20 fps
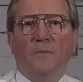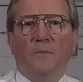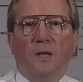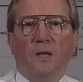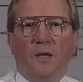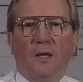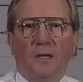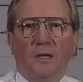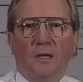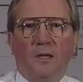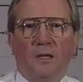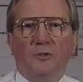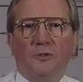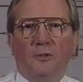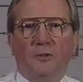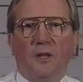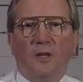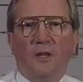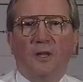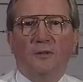at each
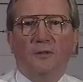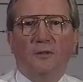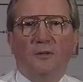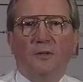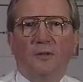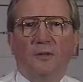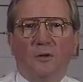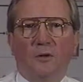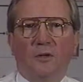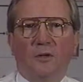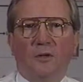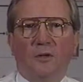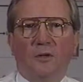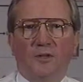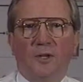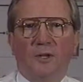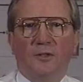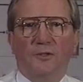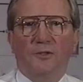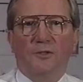level of the
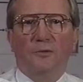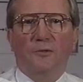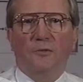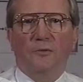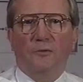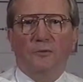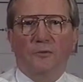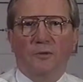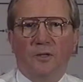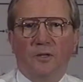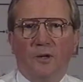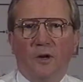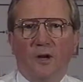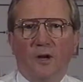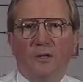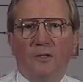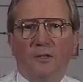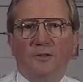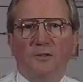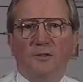organization through the
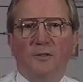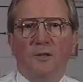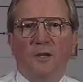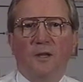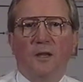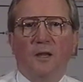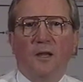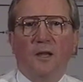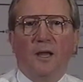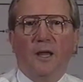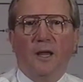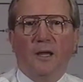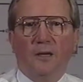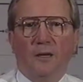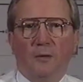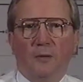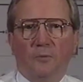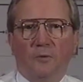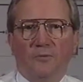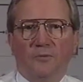audits and
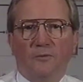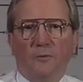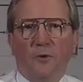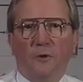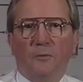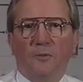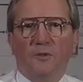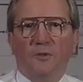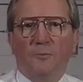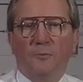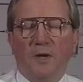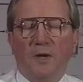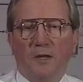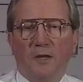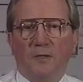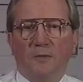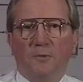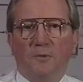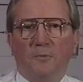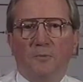our performance
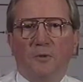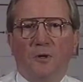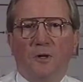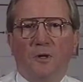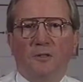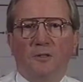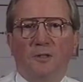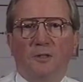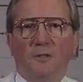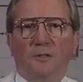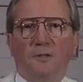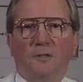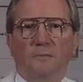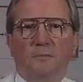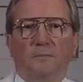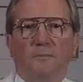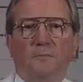management process.